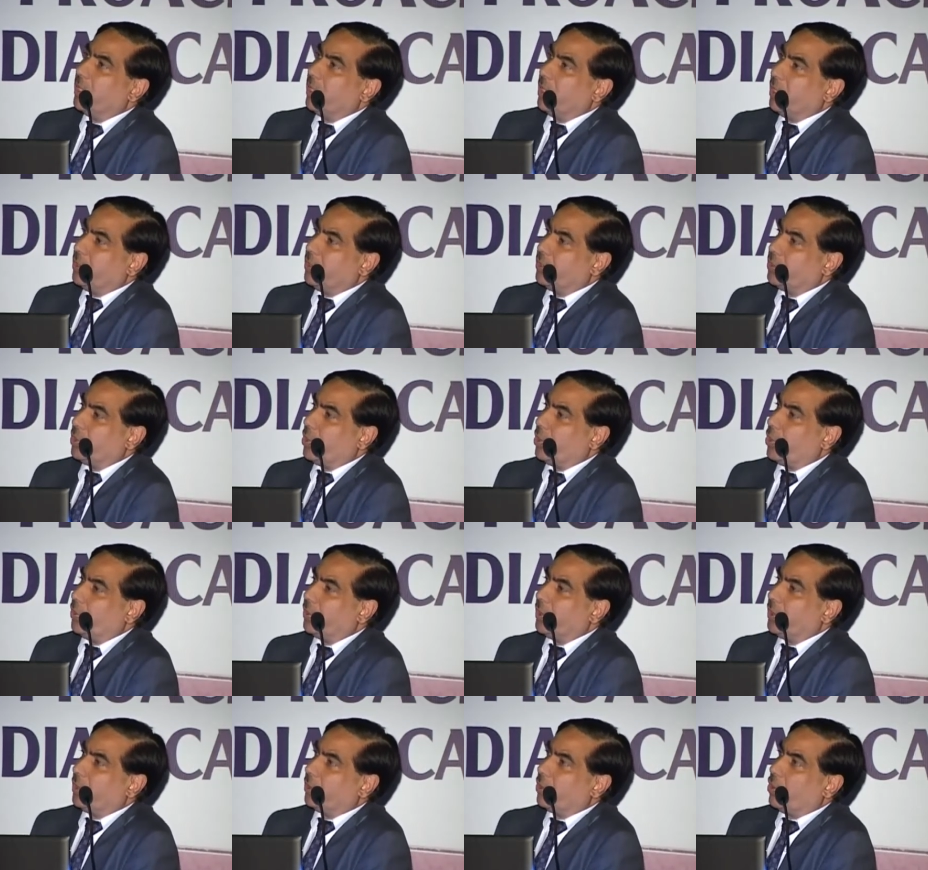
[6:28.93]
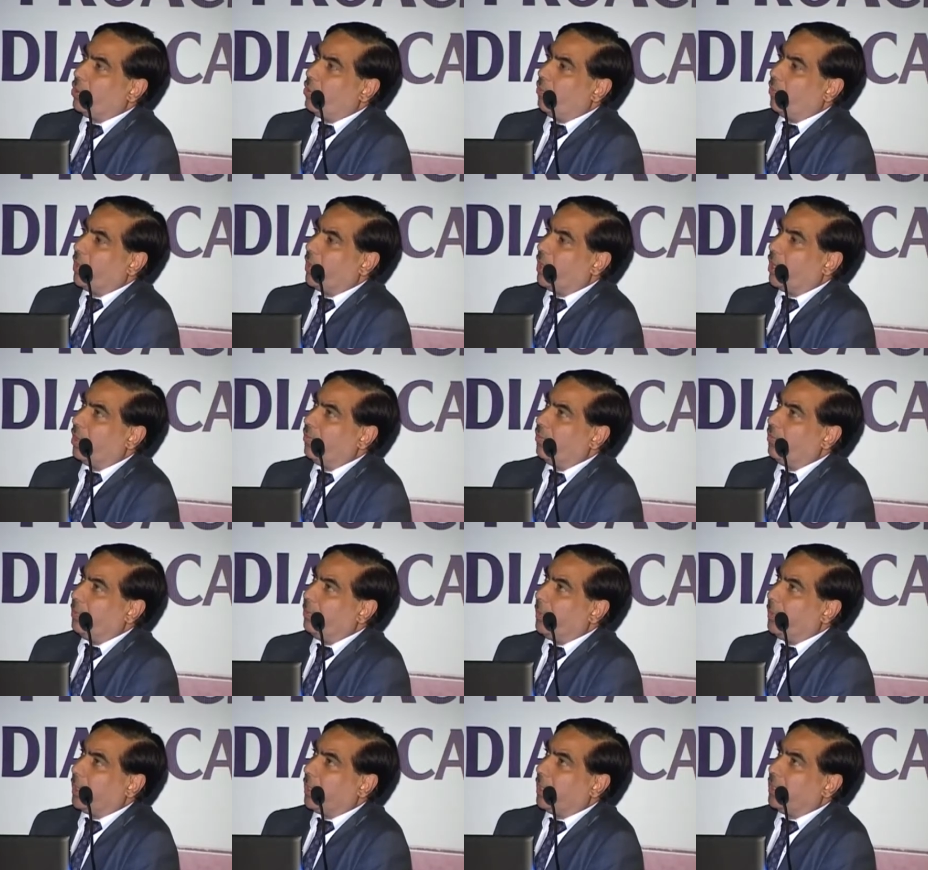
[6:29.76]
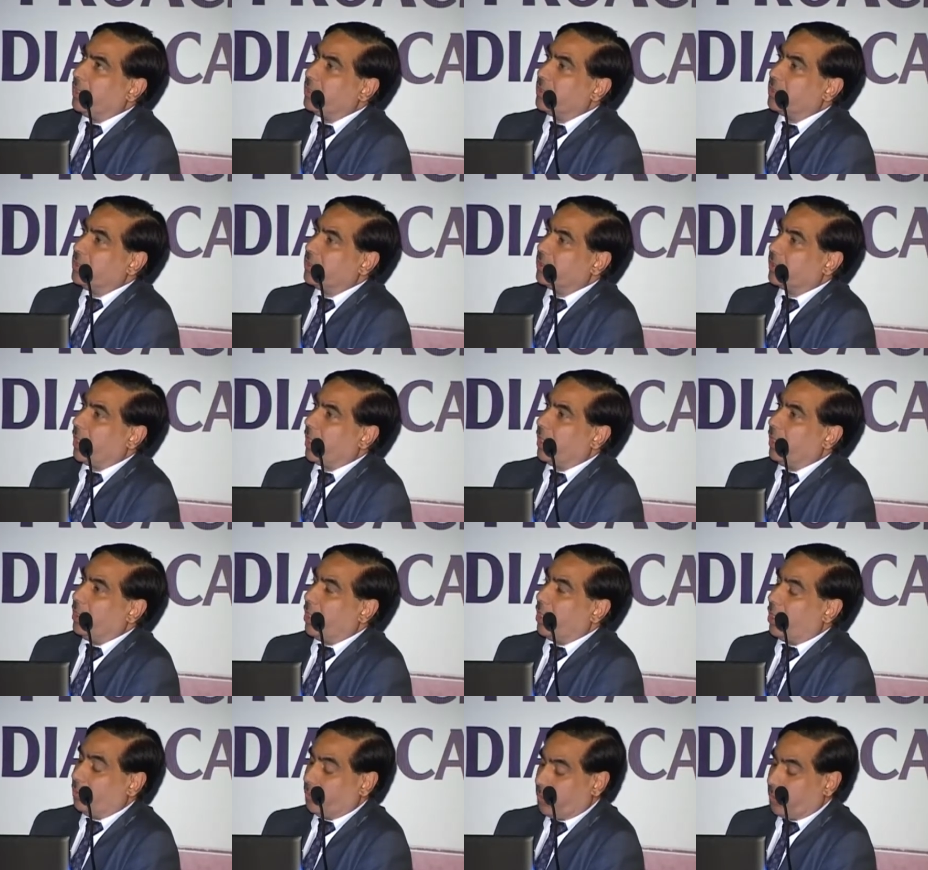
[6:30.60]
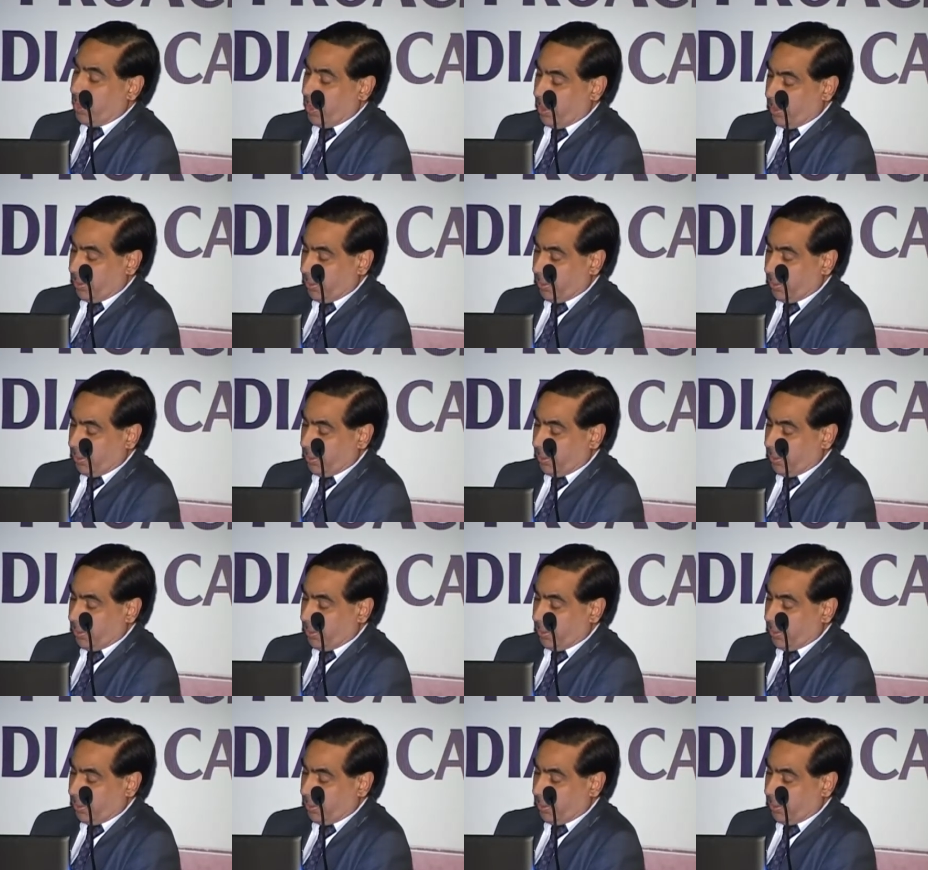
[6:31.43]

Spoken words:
it showed that overall, when meta-analysis is carried out,